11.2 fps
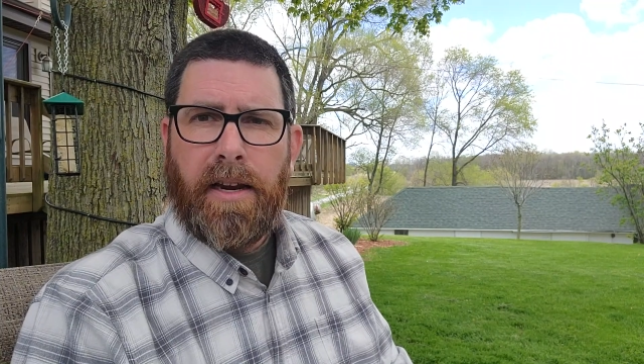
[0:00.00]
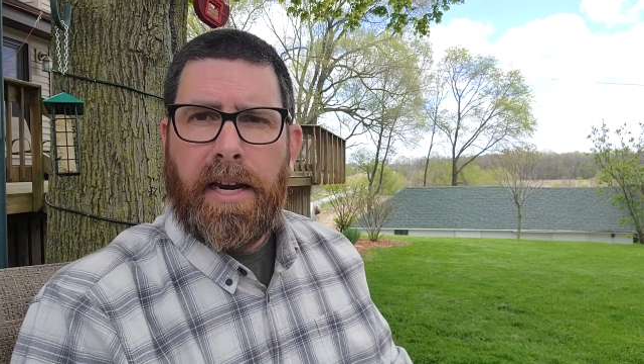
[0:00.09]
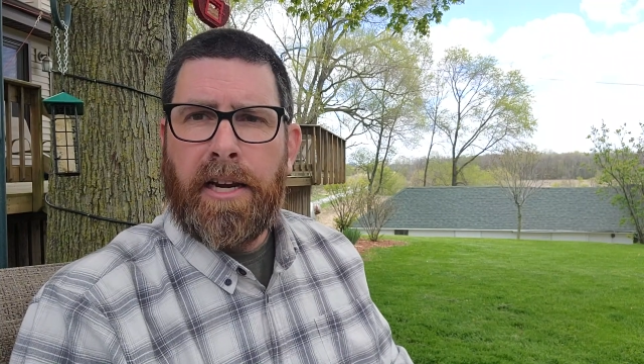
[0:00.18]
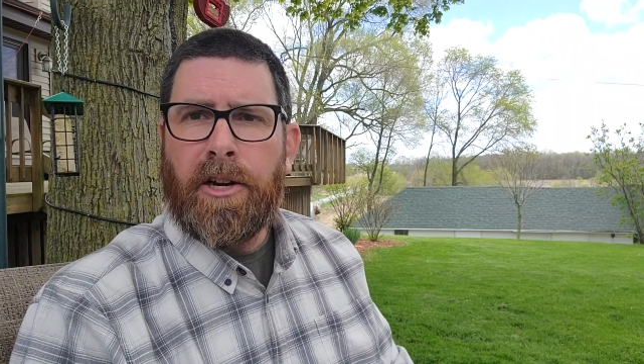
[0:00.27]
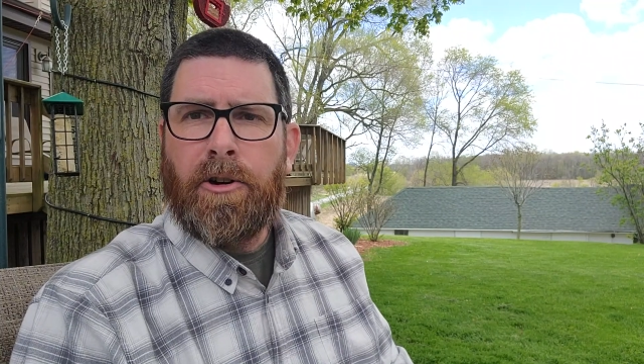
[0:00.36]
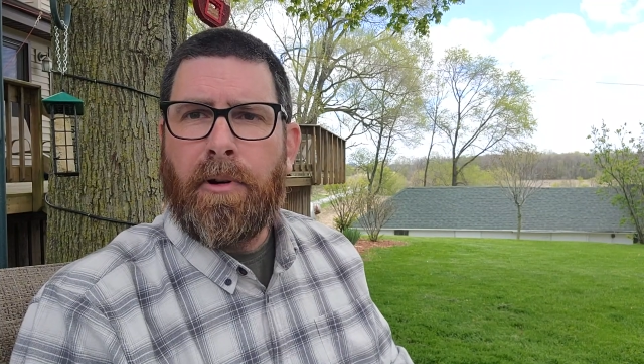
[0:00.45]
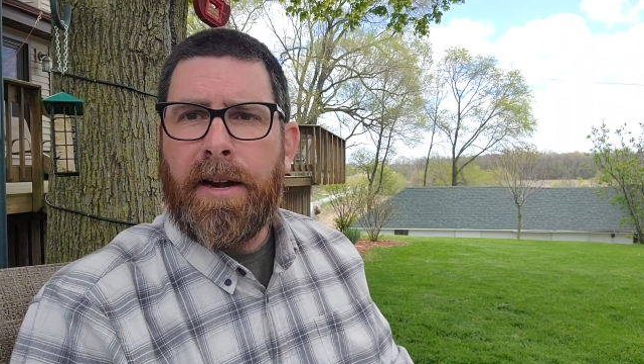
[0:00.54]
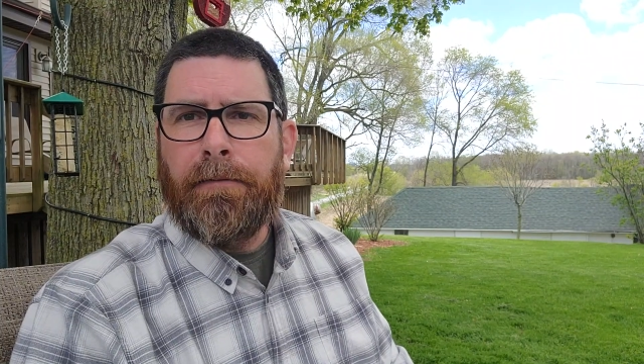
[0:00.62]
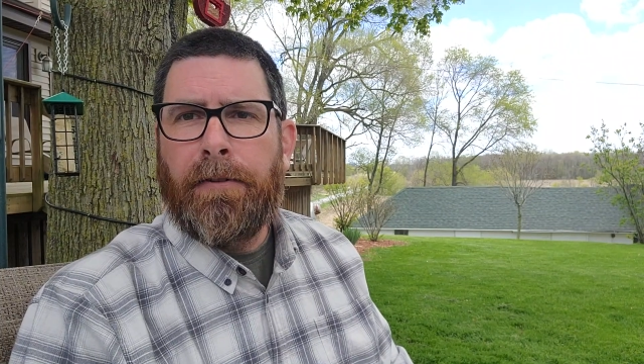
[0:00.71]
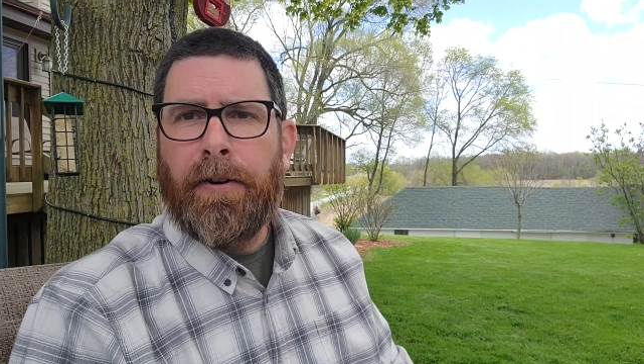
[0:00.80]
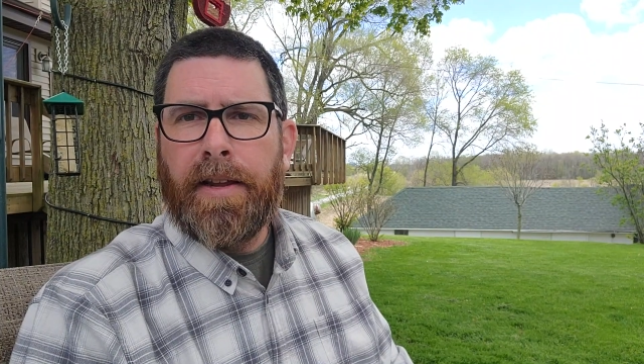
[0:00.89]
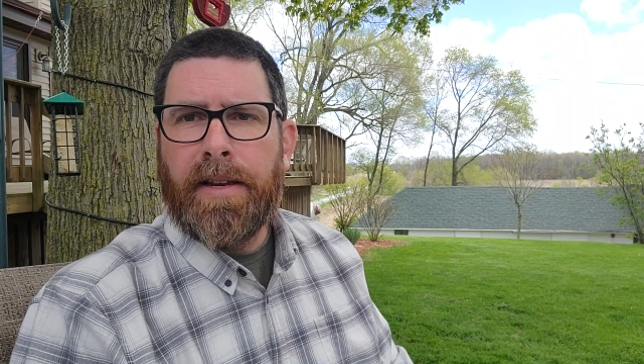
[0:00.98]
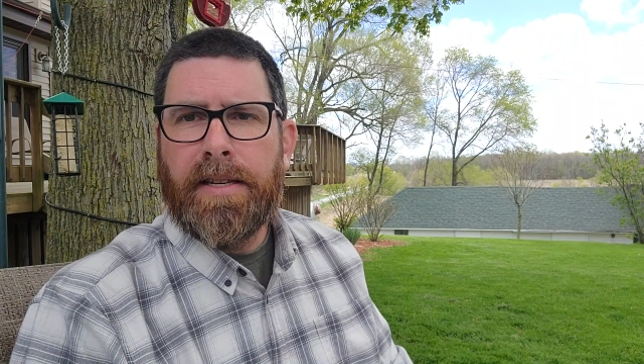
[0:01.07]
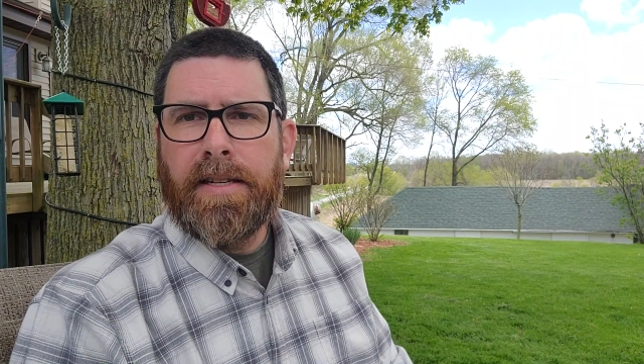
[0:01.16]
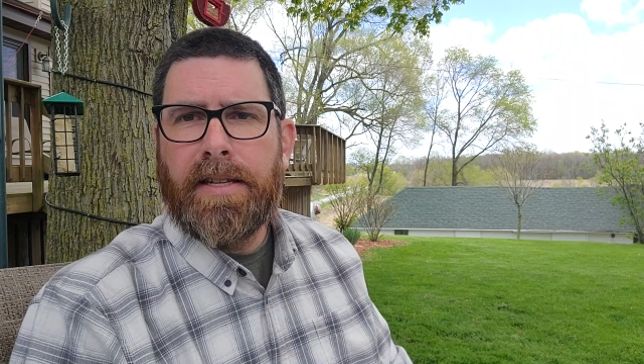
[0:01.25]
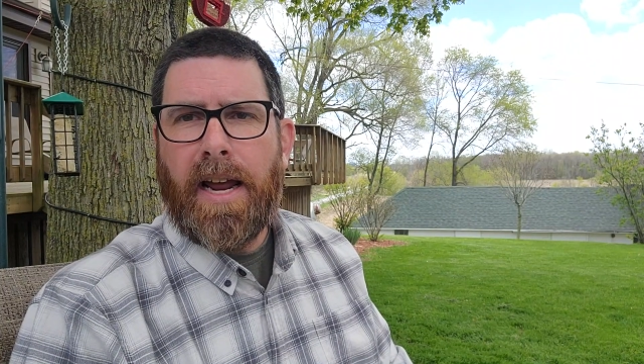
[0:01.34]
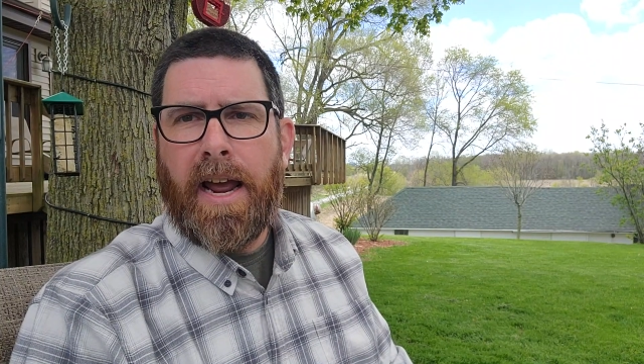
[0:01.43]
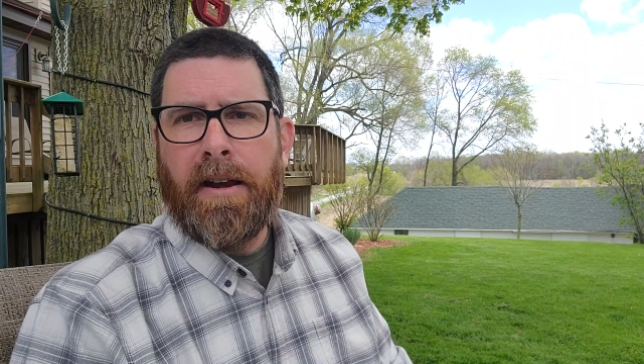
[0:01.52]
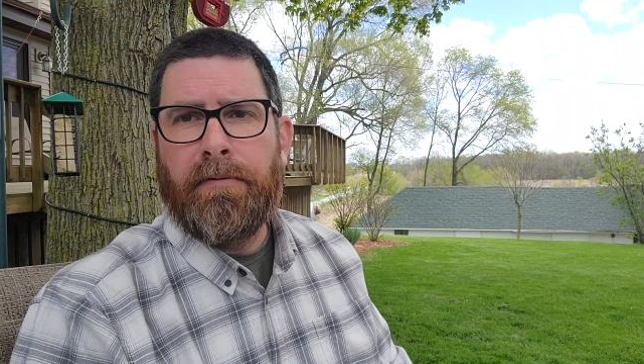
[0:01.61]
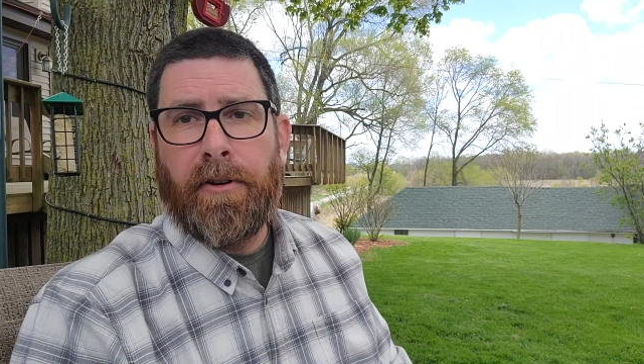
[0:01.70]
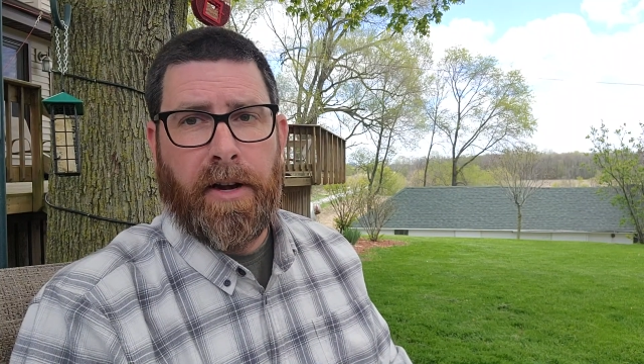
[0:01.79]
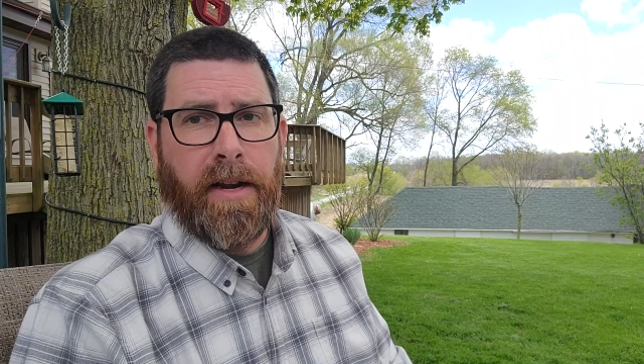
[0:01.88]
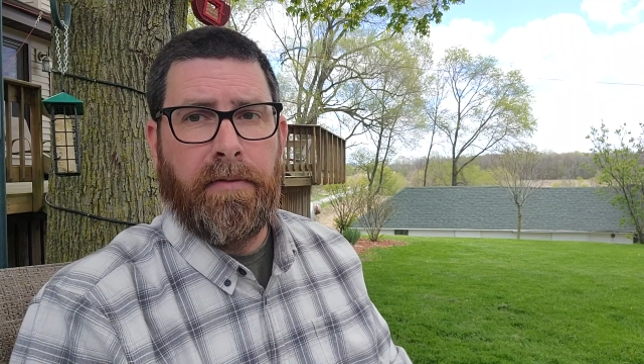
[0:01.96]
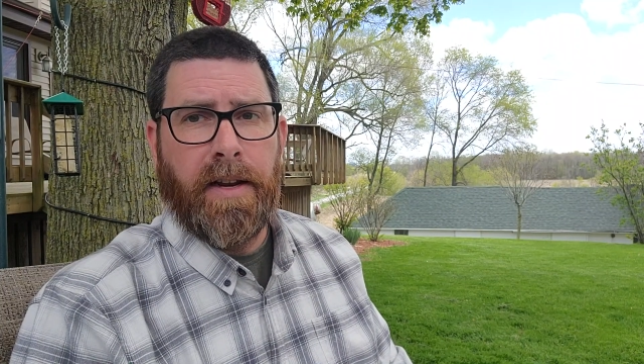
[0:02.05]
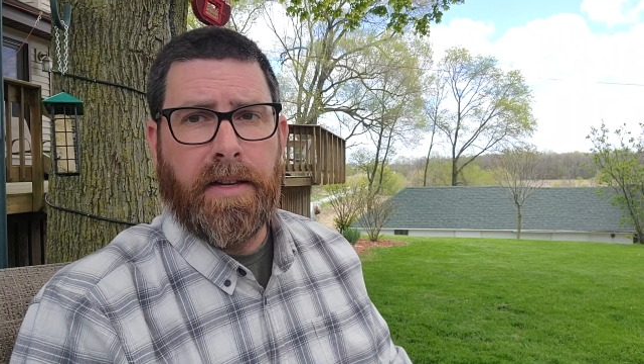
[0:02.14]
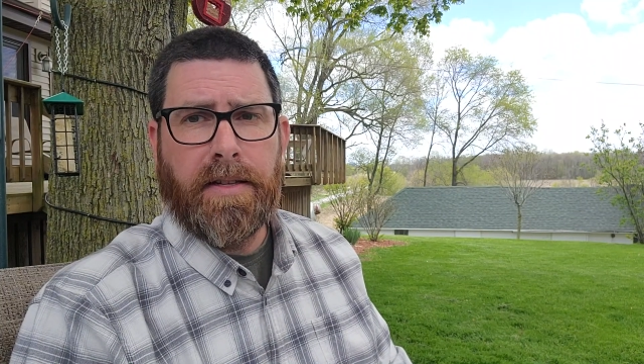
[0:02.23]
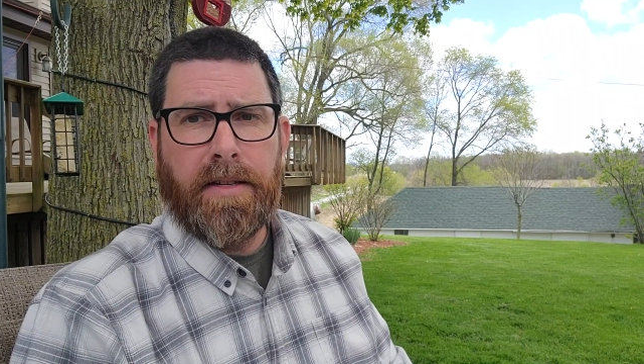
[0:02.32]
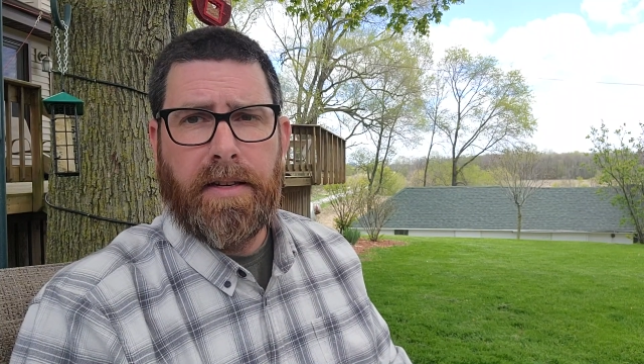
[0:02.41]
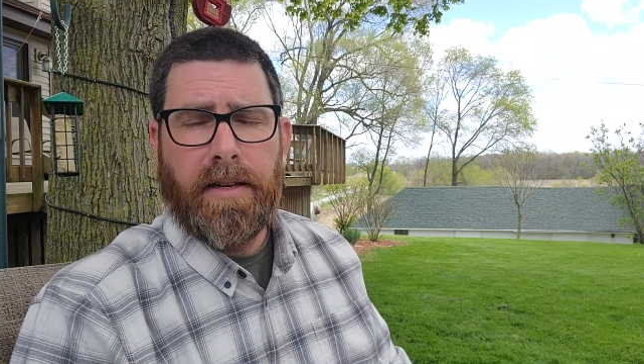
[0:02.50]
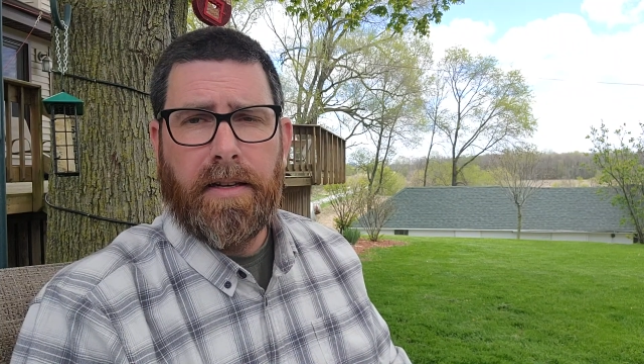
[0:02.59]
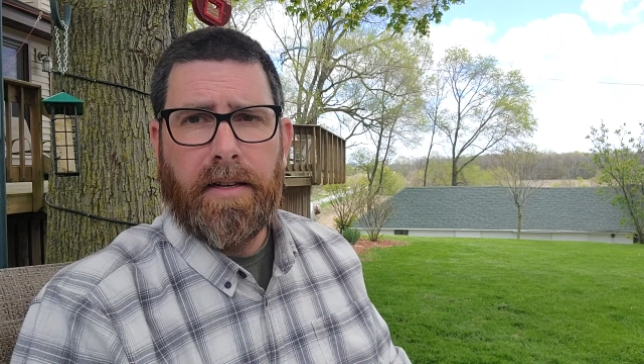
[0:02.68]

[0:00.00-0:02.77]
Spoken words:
in gratefulness and forgiveness.